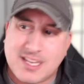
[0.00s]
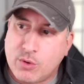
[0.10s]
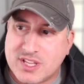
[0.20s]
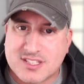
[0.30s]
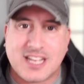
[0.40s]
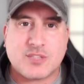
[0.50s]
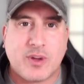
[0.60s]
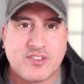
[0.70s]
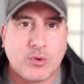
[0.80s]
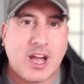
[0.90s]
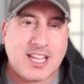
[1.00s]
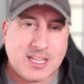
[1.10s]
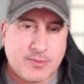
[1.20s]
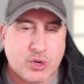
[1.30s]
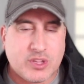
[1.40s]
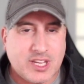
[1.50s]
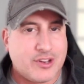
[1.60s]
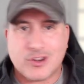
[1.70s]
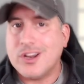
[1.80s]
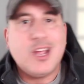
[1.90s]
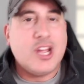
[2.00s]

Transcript: well, this line's way too high, let me go the under.